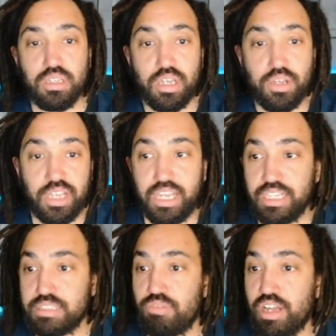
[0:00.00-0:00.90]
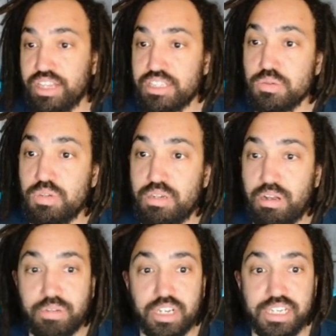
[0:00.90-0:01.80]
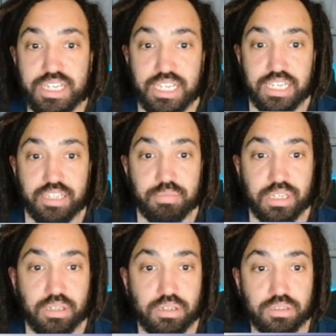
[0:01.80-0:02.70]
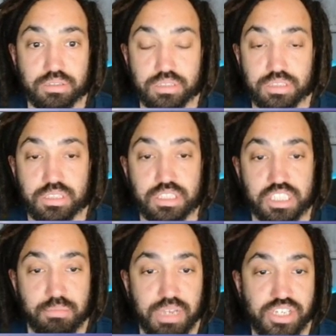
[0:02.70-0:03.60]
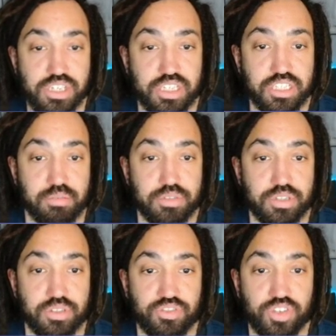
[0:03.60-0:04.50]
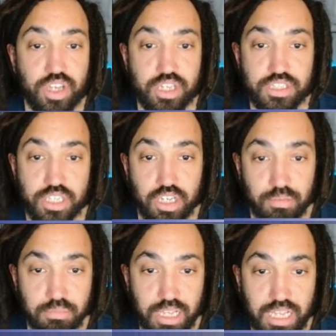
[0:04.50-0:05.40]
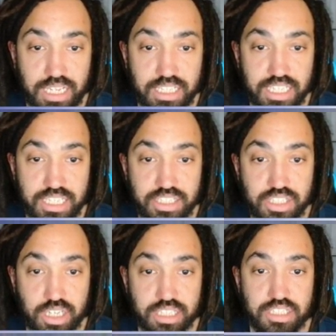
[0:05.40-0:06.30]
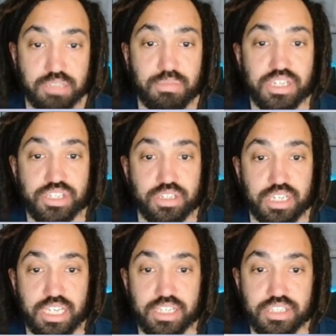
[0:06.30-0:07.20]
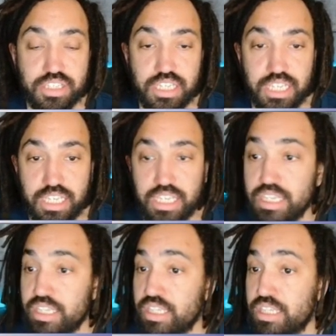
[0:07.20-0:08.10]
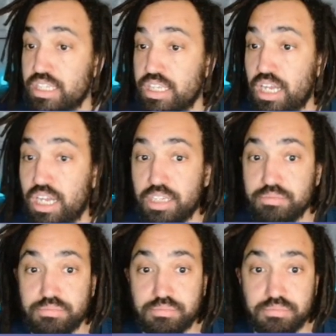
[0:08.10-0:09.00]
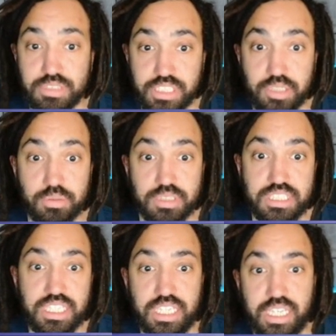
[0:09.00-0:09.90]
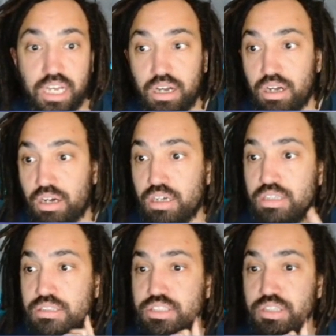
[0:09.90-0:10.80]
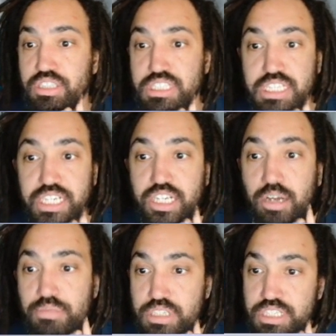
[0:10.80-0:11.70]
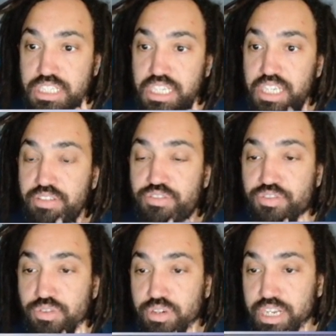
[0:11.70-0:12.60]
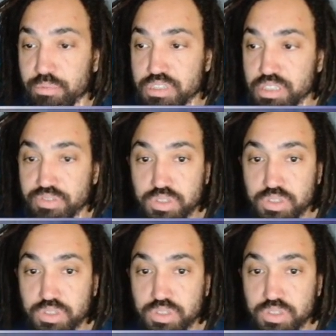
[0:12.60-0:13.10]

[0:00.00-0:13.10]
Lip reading: Okay, right, that's all I'm going to need, because the summation is up to the third term, and inside the summation is the sequence TR. So I just need up to T3, which I've